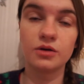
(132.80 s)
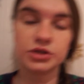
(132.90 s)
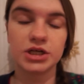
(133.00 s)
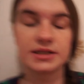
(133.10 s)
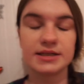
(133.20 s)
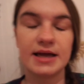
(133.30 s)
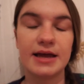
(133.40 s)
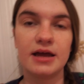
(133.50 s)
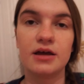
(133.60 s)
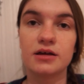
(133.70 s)
shall I
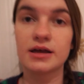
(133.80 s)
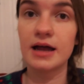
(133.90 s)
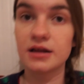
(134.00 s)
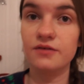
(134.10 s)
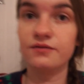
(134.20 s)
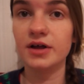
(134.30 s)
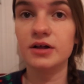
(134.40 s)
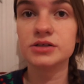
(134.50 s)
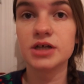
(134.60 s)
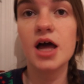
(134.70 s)
say, Cardigan
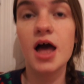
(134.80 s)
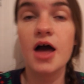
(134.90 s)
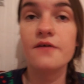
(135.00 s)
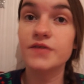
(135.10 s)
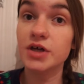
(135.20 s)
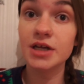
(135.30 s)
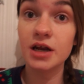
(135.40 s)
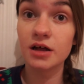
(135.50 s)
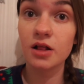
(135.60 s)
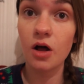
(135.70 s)
Fields, for 10
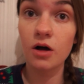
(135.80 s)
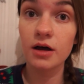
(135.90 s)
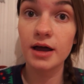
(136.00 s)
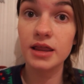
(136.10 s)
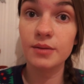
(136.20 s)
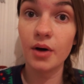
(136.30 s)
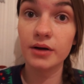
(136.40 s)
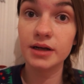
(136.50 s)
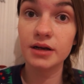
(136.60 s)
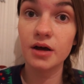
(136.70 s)
o'clock in the
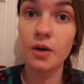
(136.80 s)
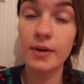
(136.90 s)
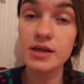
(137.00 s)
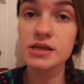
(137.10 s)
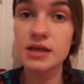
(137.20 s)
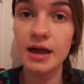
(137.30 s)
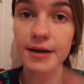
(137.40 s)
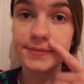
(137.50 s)
morning on Wednesday.